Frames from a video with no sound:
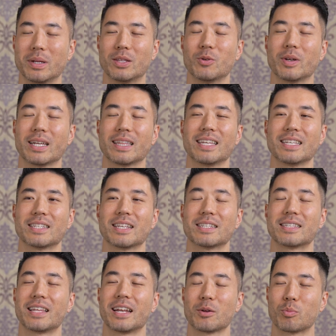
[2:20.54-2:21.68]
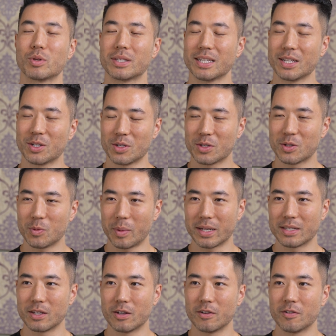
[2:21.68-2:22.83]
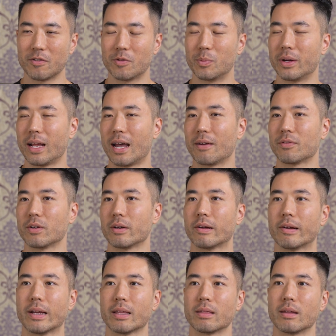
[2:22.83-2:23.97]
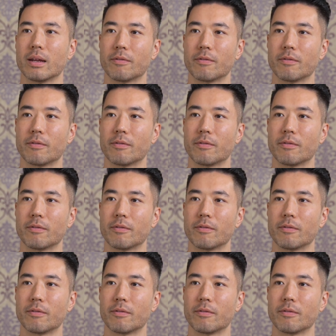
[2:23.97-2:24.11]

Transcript: be doing these aesthetic procedures to myself, but after hearing the